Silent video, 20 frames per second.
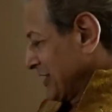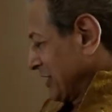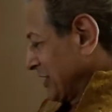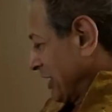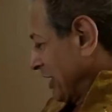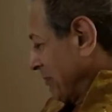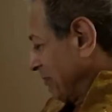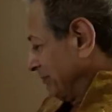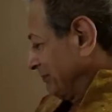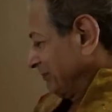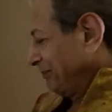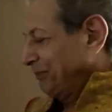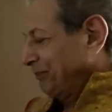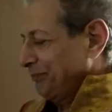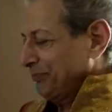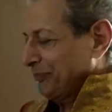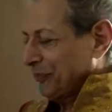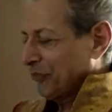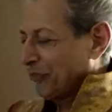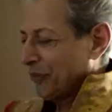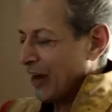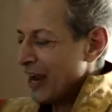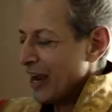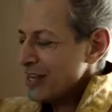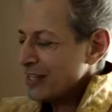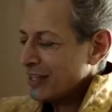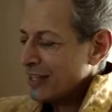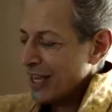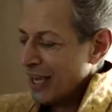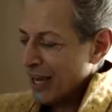asleep
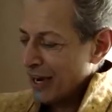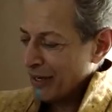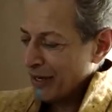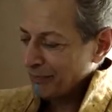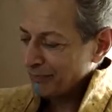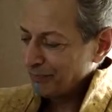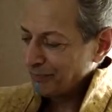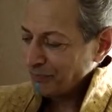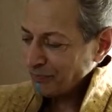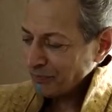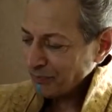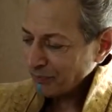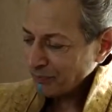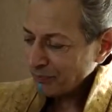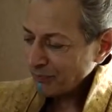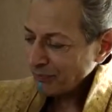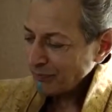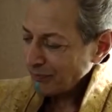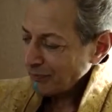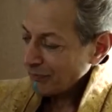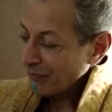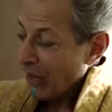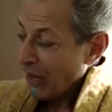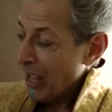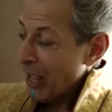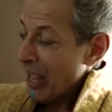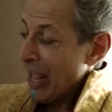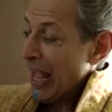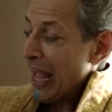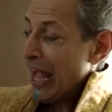right there.
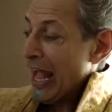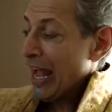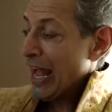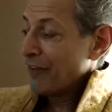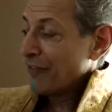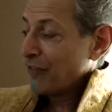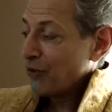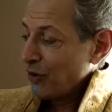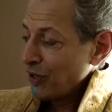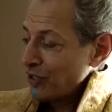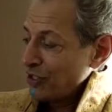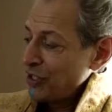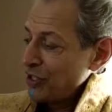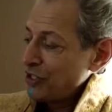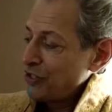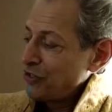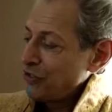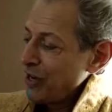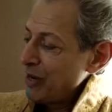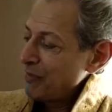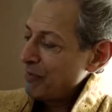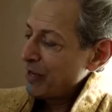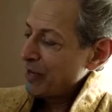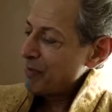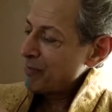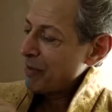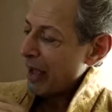And of course, he's dreaming